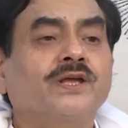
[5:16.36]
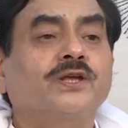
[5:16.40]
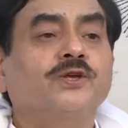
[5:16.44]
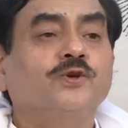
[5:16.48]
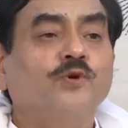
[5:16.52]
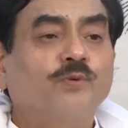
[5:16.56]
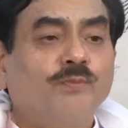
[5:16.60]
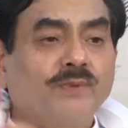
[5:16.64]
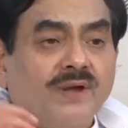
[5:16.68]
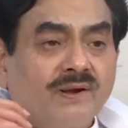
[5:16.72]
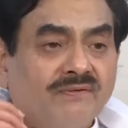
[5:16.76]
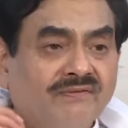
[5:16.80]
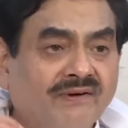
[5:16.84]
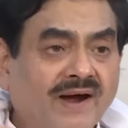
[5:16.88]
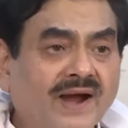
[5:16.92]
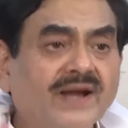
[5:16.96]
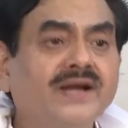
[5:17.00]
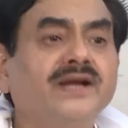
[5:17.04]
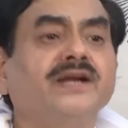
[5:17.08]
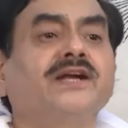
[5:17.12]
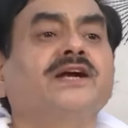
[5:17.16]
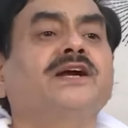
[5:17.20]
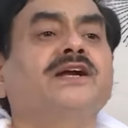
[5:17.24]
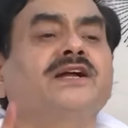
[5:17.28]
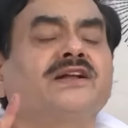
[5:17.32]
You may
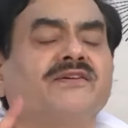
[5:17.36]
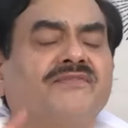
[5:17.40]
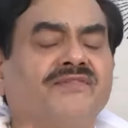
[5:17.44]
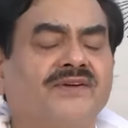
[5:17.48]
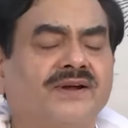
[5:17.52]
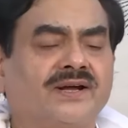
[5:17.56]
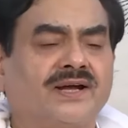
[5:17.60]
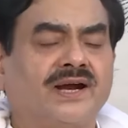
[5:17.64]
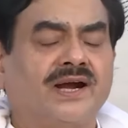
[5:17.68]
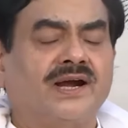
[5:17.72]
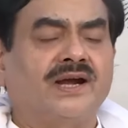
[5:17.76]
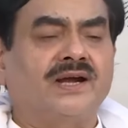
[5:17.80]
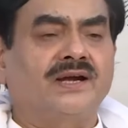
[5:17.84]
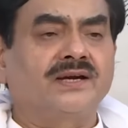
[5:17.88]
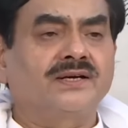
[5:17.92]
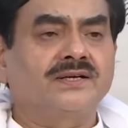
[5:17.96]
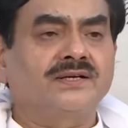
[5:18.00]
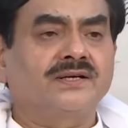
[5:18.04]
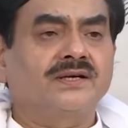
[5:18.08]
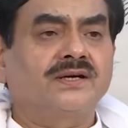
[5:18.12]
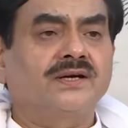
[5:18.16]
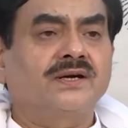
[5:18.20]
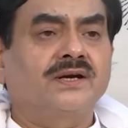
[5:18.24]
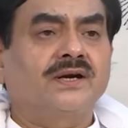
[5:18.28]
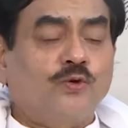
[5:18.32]
find it
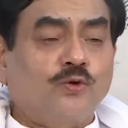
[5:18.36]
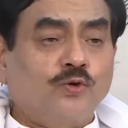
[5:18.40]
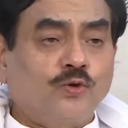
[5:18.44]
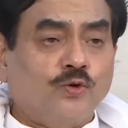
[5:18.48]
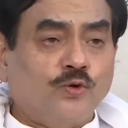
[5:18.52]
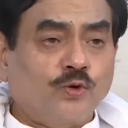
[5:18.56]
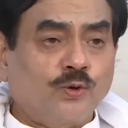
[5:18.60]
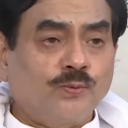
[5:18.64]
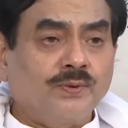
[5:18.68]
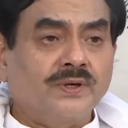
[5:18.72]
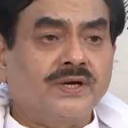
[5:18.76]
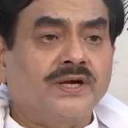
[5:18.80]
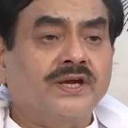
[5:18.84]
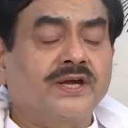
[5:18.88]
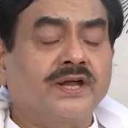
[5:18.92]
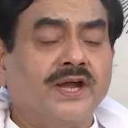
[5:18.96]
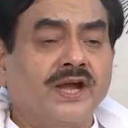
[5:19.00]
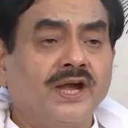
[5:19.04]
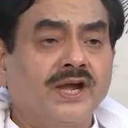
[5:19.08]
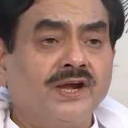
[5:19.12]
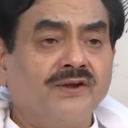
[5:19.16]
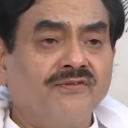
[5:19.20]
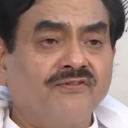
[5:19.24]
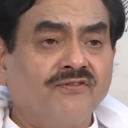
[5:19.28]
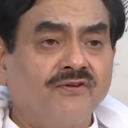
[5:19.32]
difficult to be
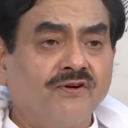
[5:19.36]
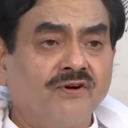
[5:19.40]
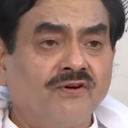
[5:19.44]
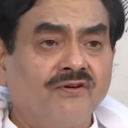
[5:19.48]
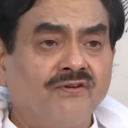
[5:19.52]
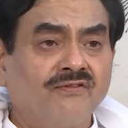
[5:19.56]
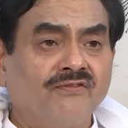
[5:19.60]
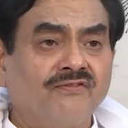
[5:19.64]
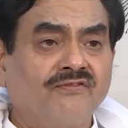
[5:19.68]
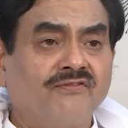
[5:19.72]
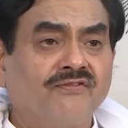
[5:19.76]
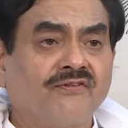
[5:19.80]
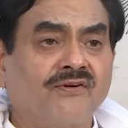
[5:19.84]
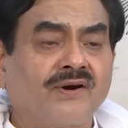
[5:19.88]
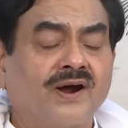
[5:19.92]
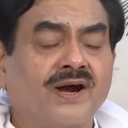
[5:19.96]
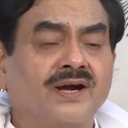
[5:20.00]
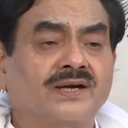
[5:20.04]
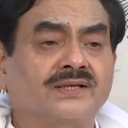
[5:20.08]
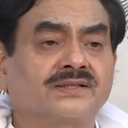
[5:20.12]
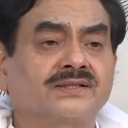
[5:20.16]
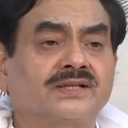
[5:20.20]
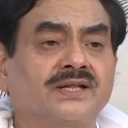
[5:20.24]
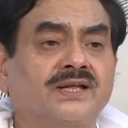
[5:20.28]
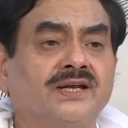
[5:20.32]
grateful
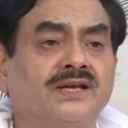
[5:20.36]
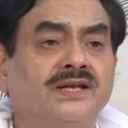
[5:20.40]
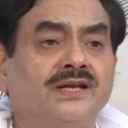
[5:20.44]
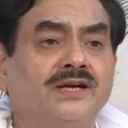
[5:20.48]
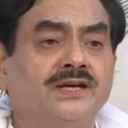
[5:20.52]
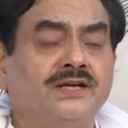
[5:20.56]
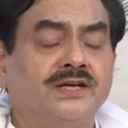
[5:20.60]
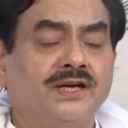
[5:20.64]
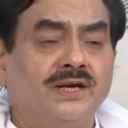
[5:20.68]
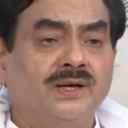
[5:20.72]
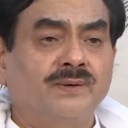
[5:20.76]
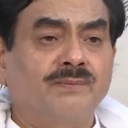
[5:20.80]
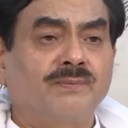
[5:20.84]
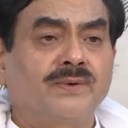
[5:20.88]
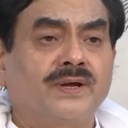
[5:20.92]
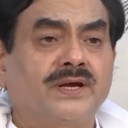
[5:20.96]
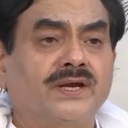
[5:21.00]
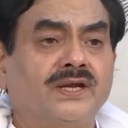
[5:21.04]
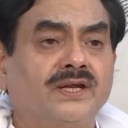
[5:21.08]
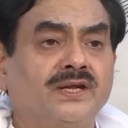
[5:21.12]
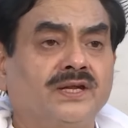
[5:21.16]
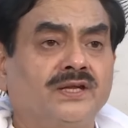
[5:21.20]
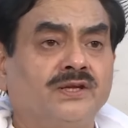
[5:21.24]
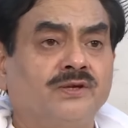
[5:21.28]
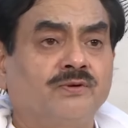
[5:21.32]
for the little
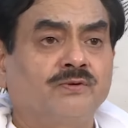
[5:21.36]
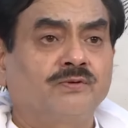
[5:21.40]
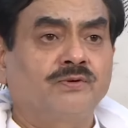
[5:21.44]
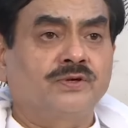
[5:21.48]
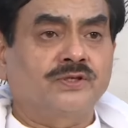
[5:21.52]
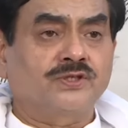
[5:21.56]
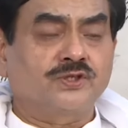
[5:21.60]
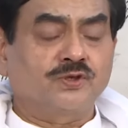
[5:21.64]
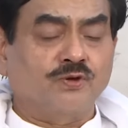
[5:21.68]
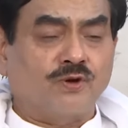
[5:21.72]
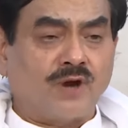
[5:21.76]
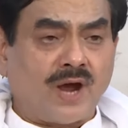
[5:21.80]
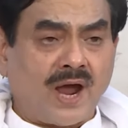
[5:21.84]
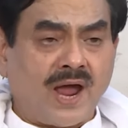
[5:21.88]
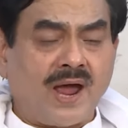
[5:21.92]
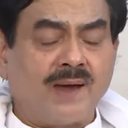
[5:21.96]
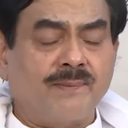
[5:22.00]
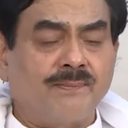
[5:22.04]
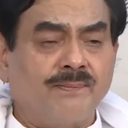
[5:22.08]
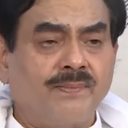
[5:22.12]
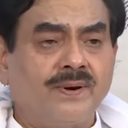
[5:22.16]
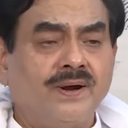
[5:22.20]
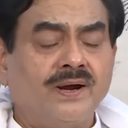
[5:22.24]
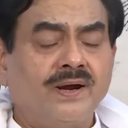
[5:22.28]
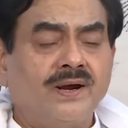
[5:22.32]
money which you
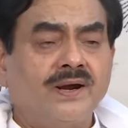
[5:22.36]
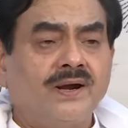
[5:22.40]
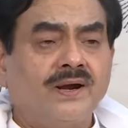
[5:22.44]
have,